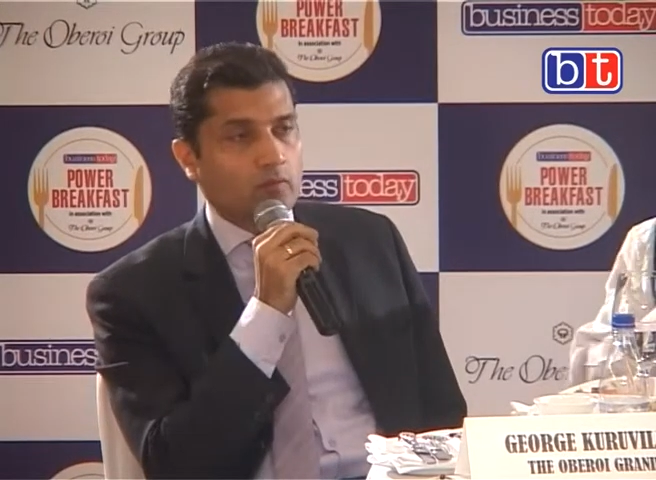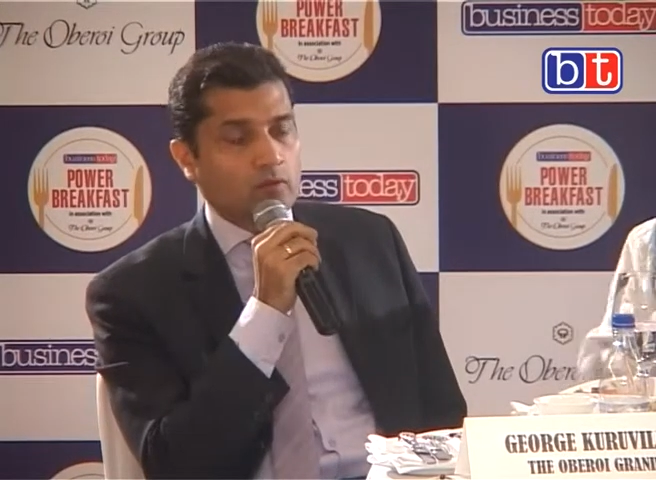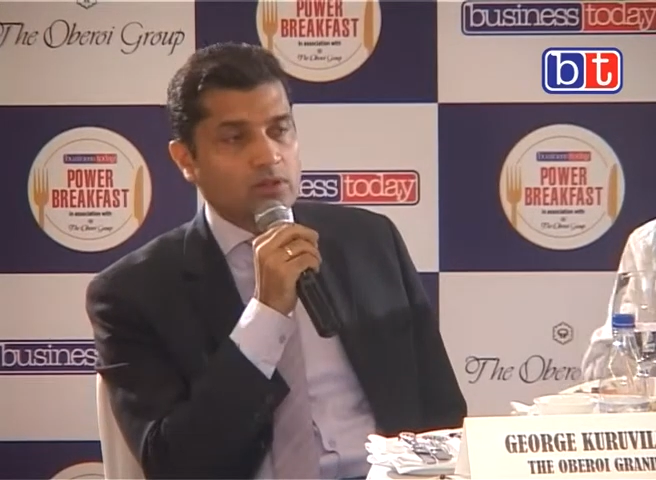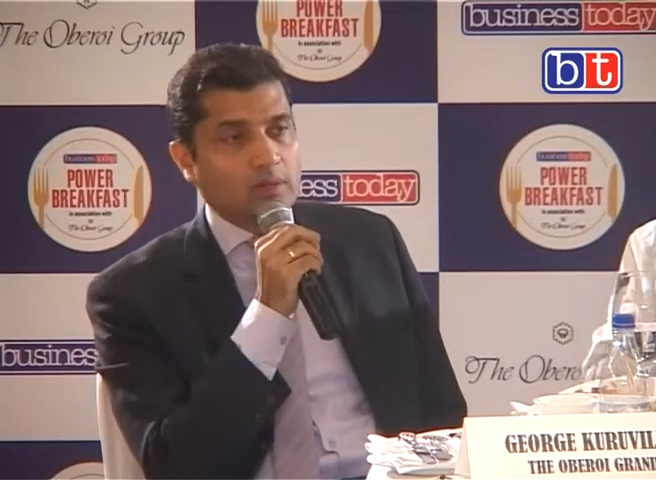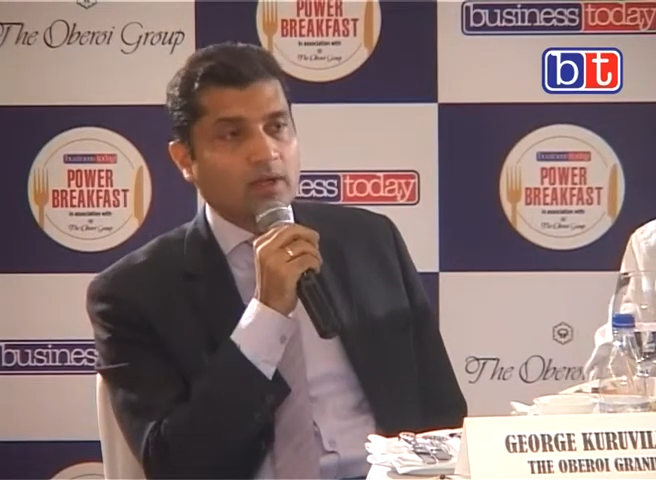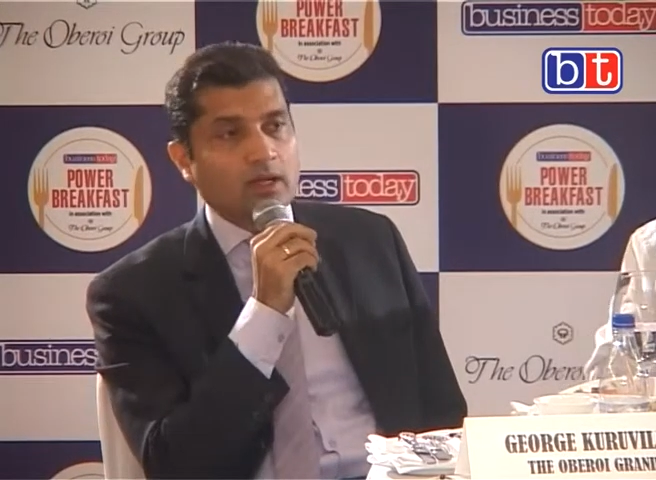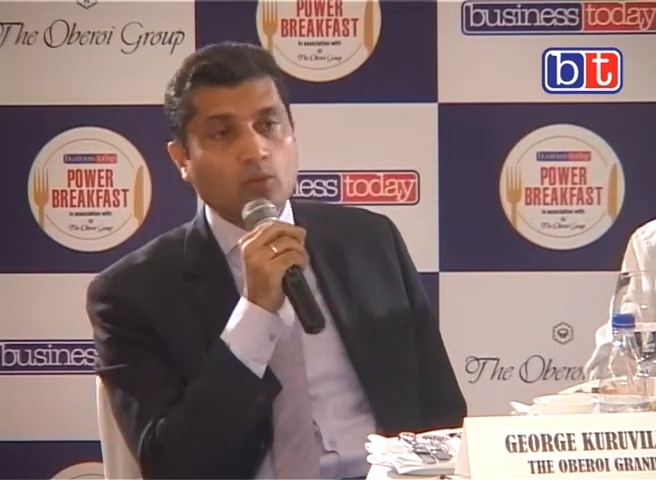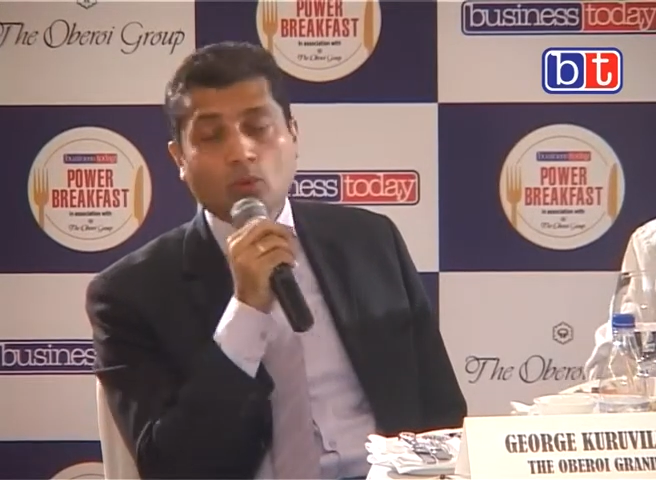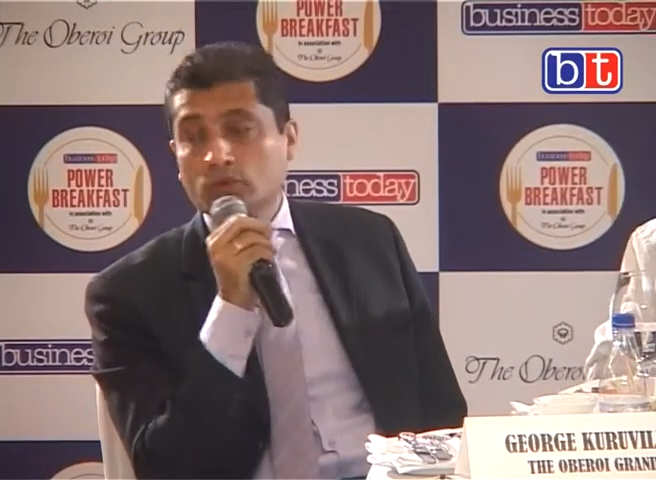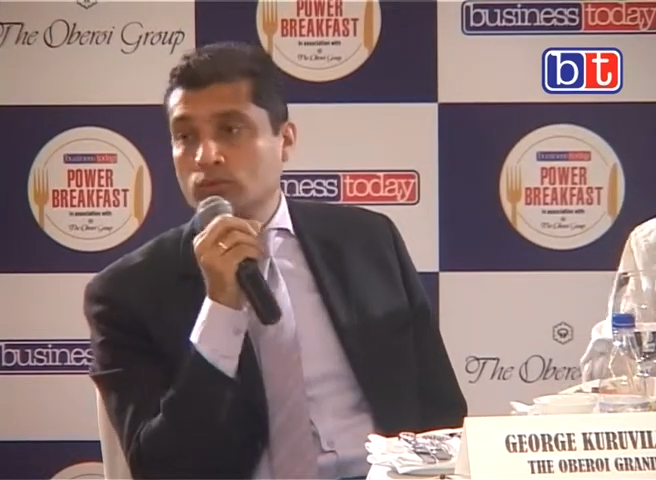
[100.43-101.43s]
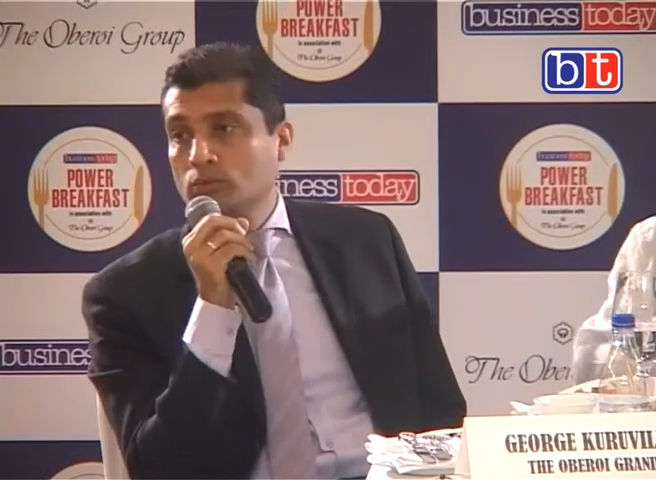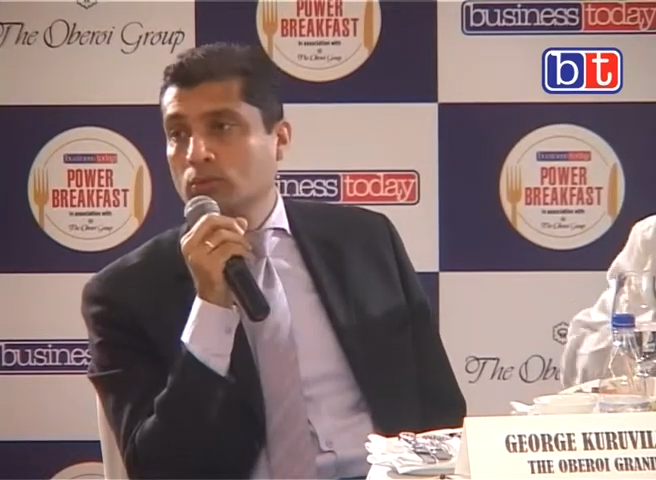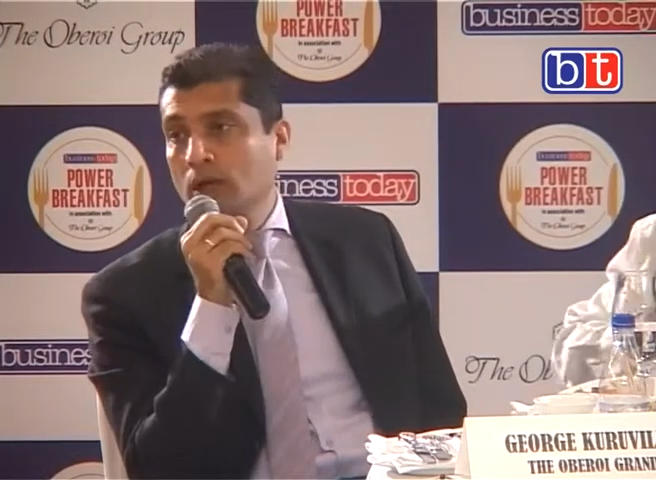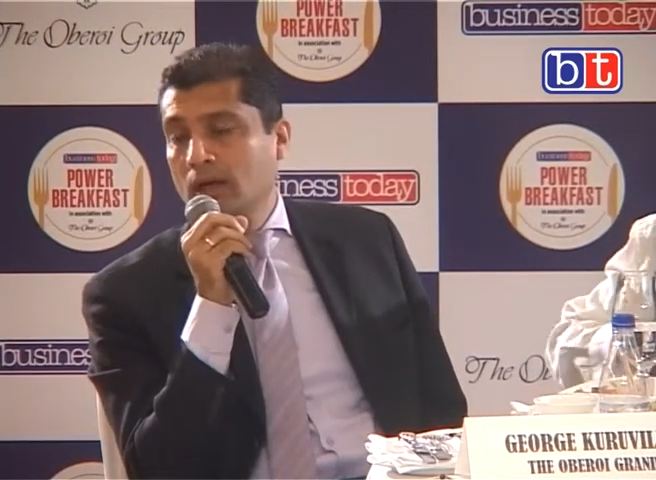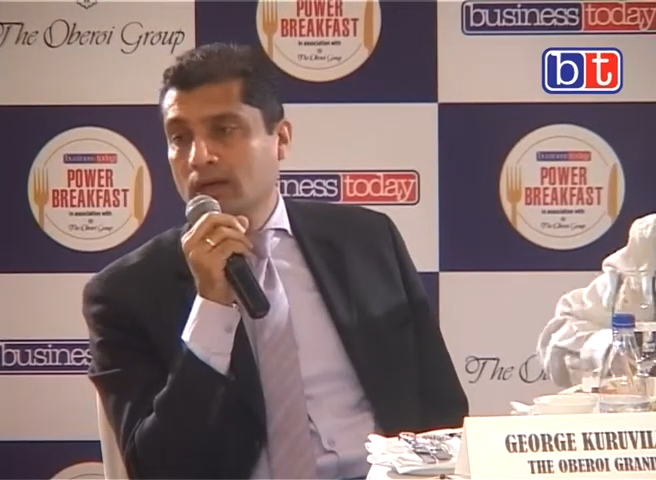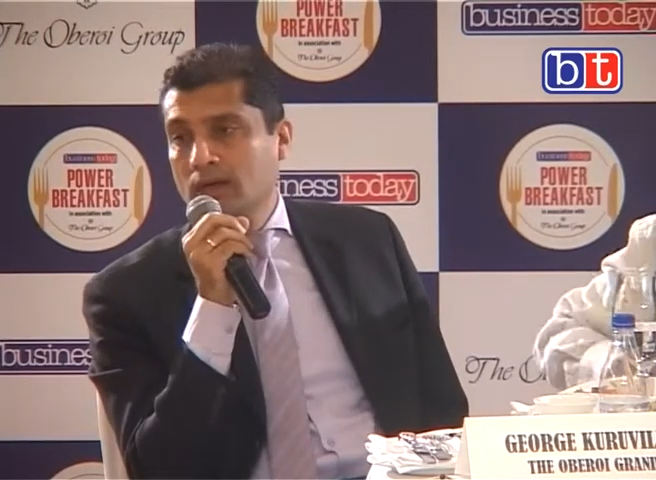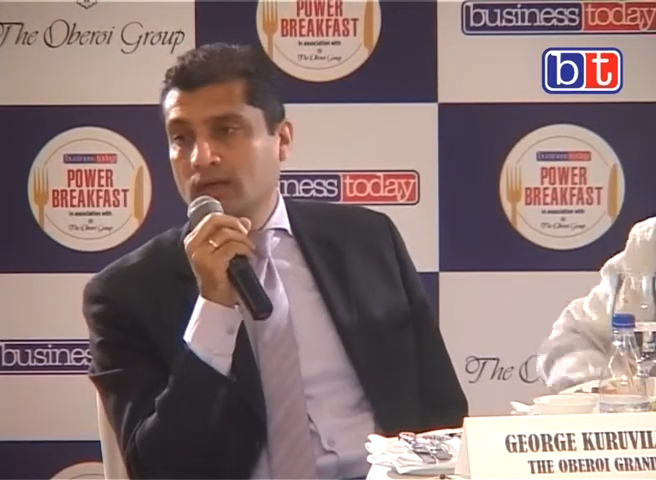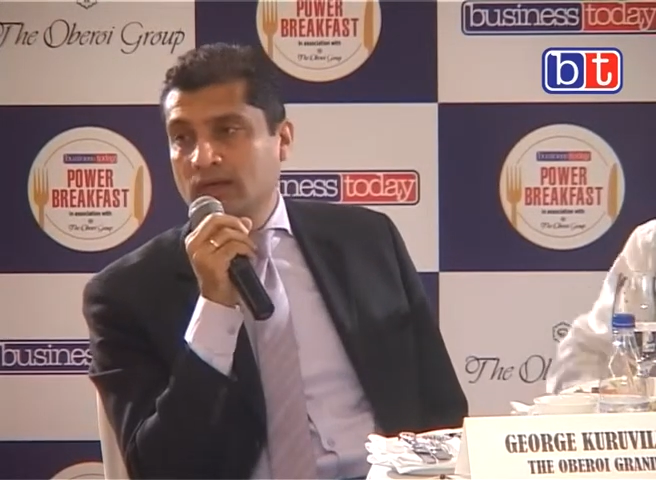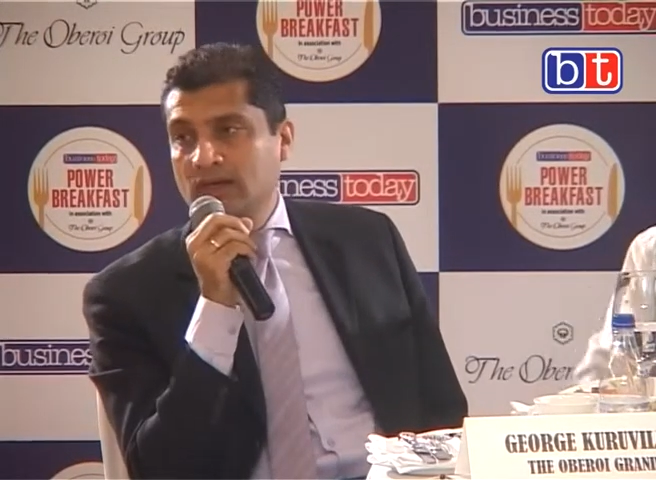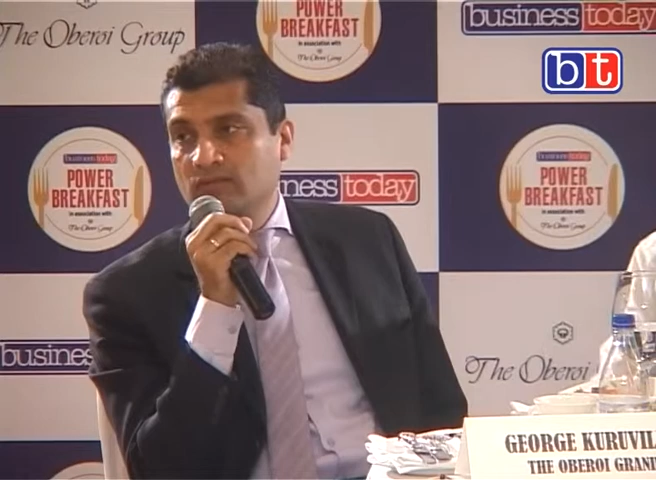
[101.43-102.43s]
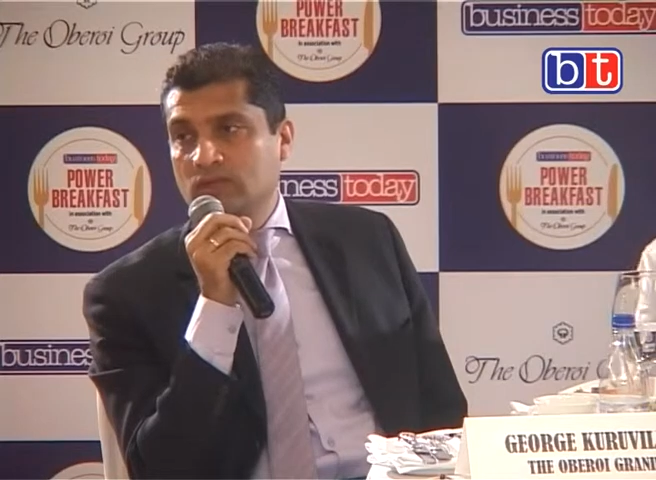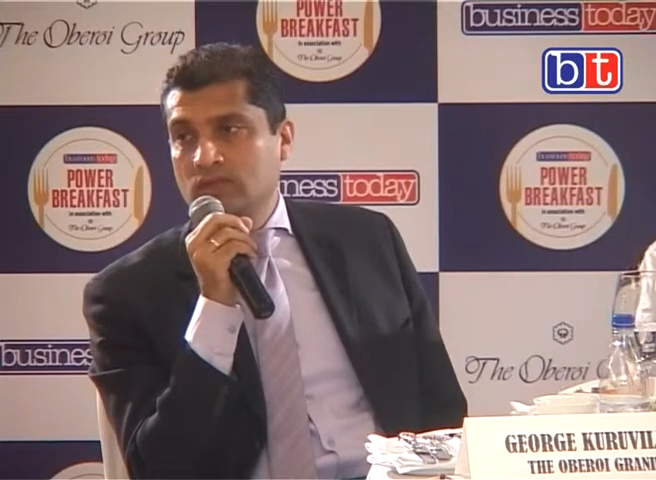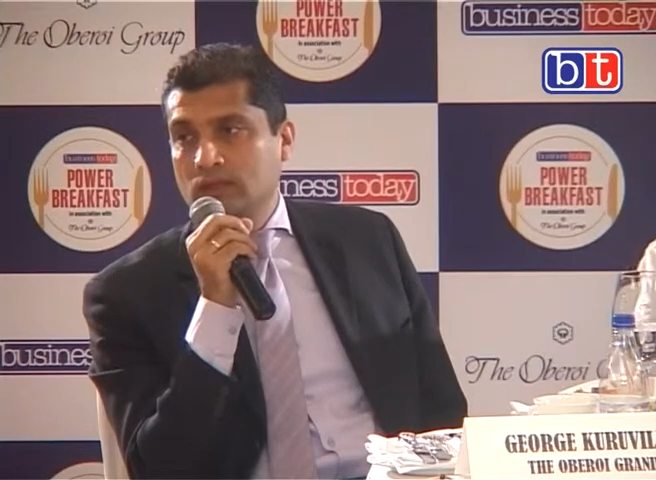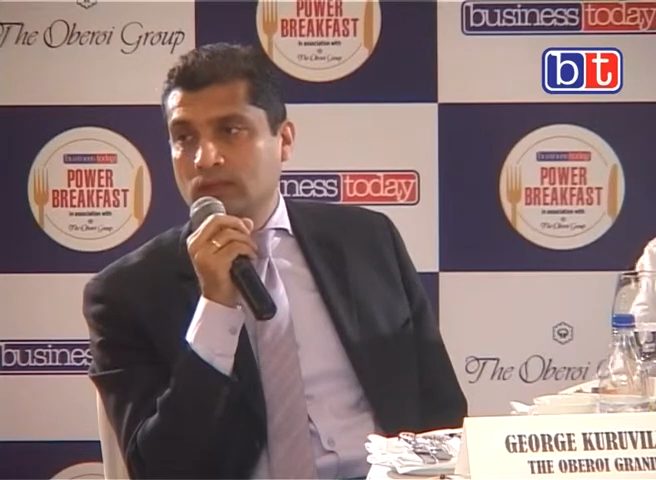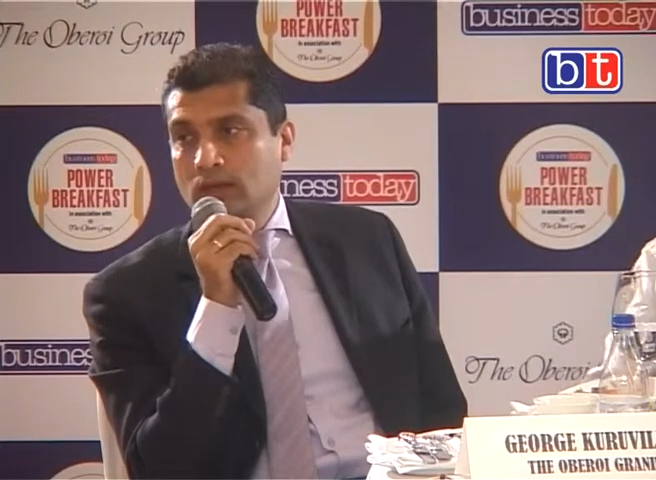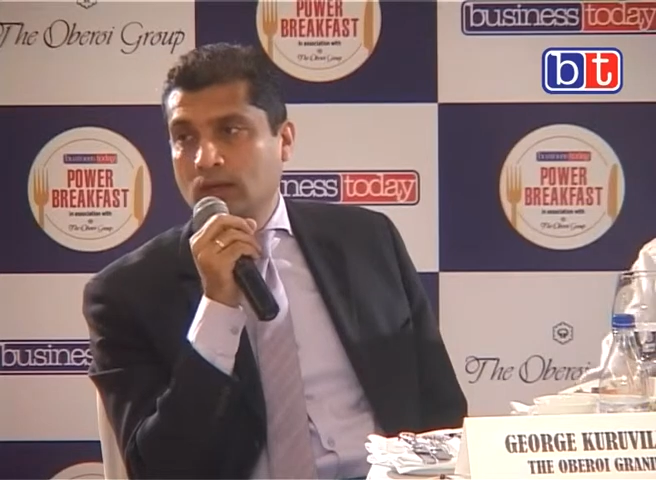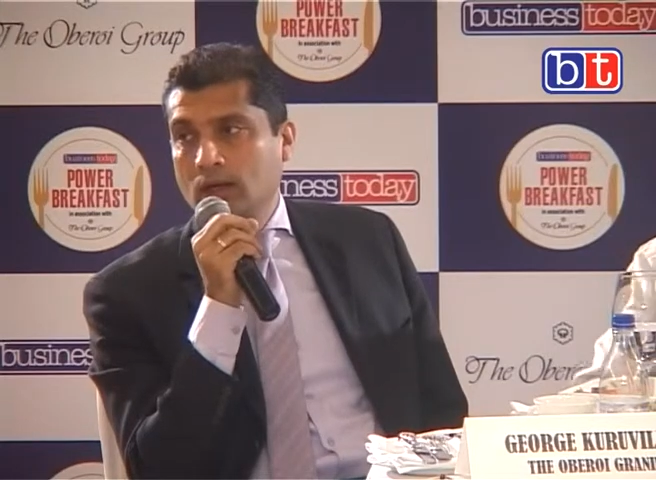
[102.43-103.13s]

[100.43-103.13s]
for somebody who wants to revisit